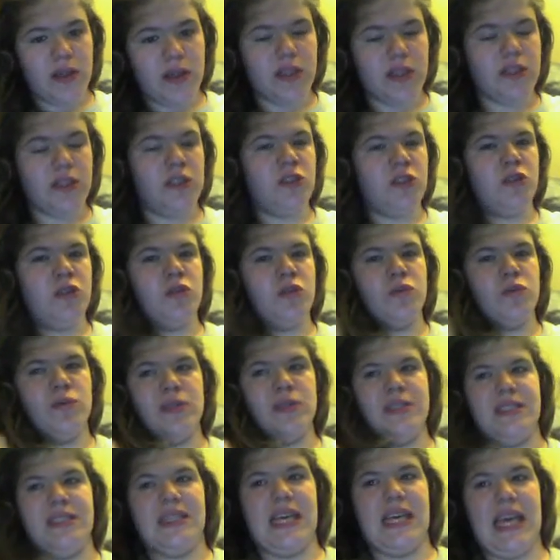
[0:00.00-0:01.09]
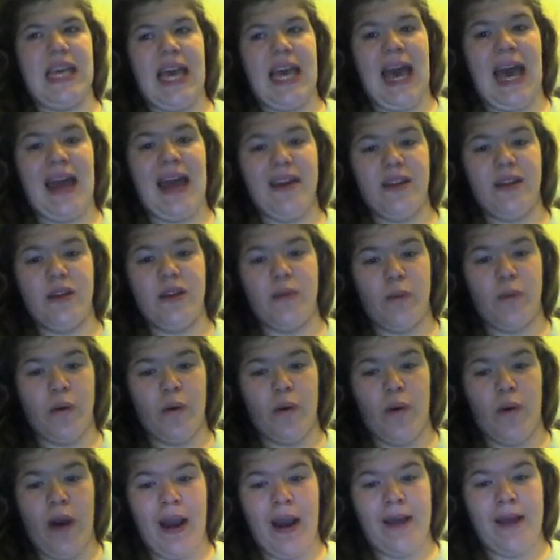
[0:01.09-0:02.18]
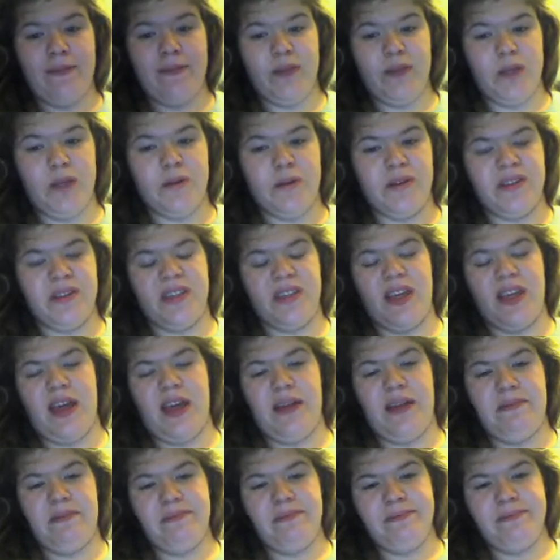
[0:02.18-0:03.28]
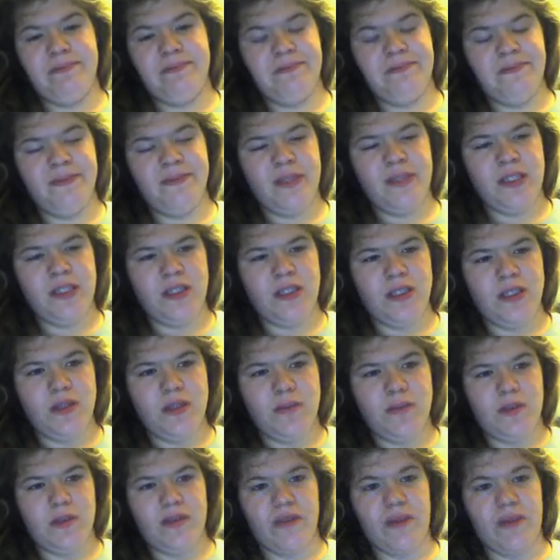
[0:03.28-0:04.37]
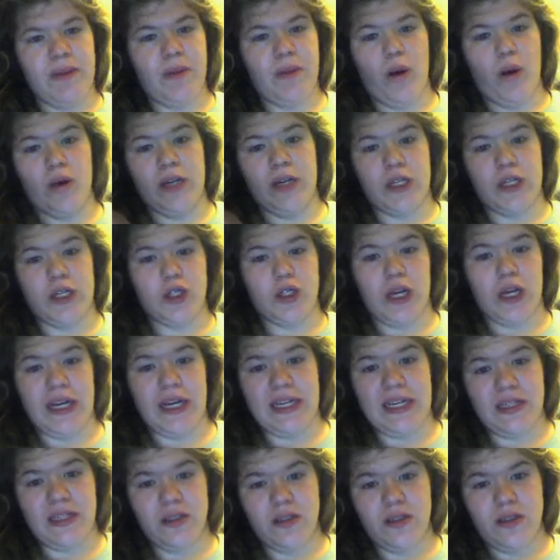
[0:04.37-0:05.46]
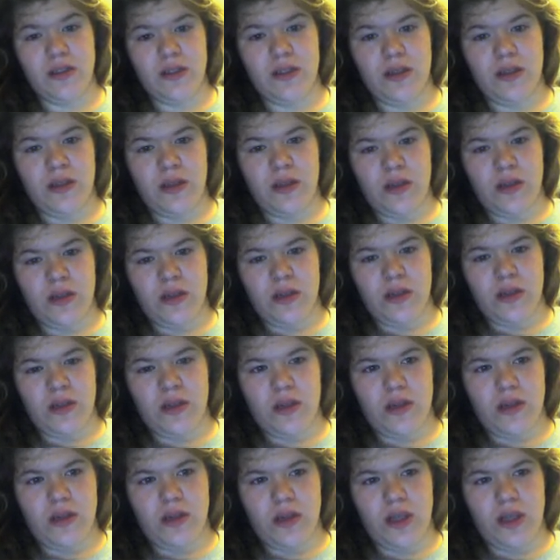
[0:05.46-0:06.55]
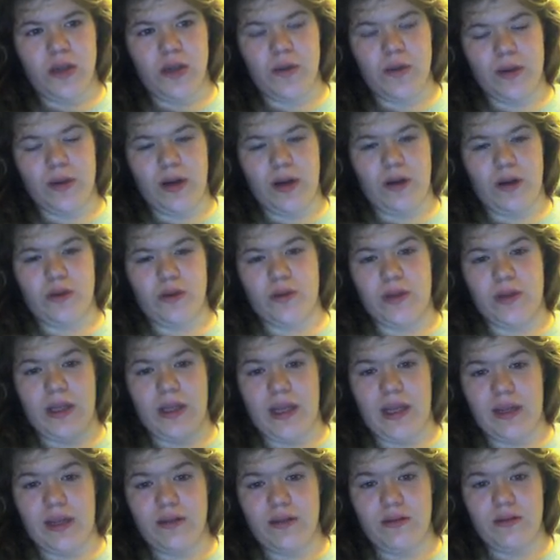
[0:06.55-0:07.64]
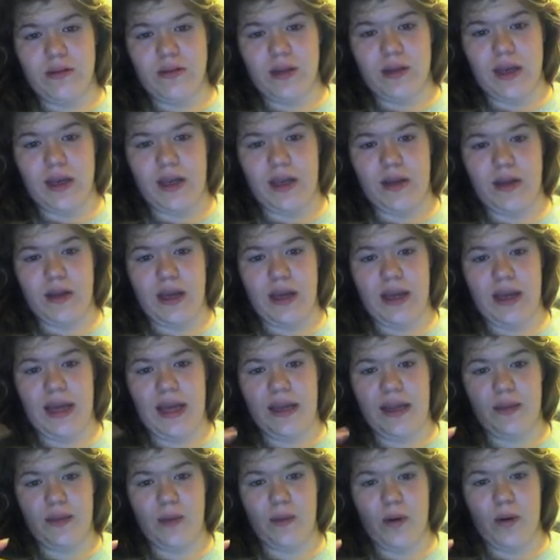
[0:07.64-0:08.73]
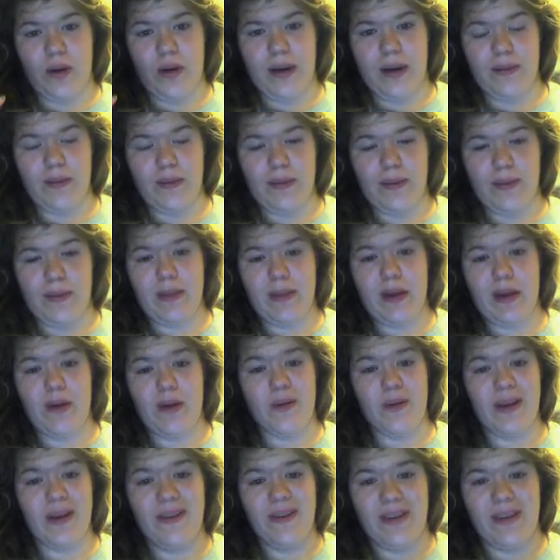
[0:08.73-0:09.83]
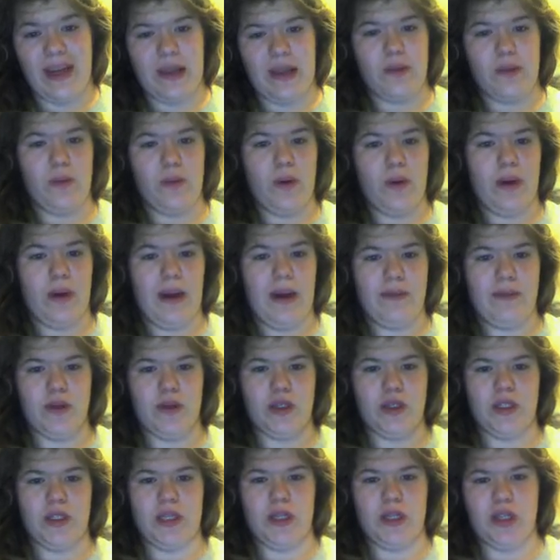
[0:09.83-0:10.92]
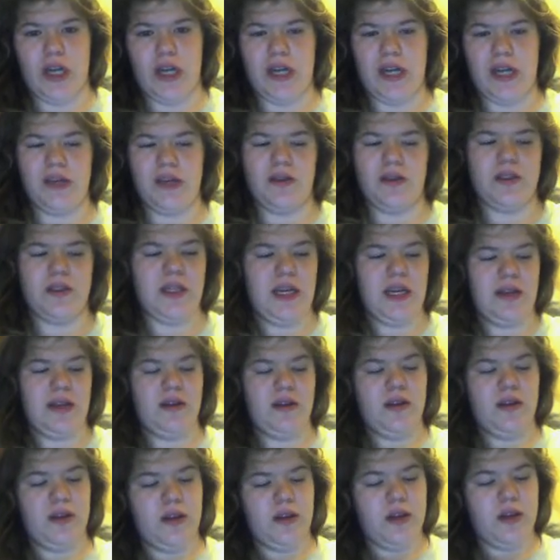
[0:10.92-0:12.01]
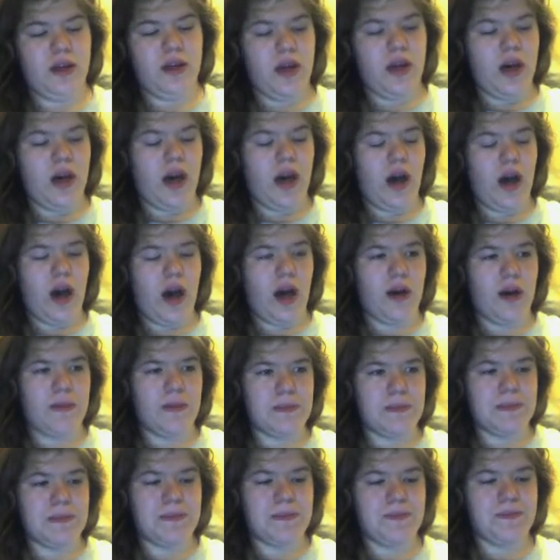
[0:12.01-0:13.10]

and just don't really get the program you can see that but if people are not trying you can also see that like they get the program or maybe they don't even get the program they're just not trying to see it um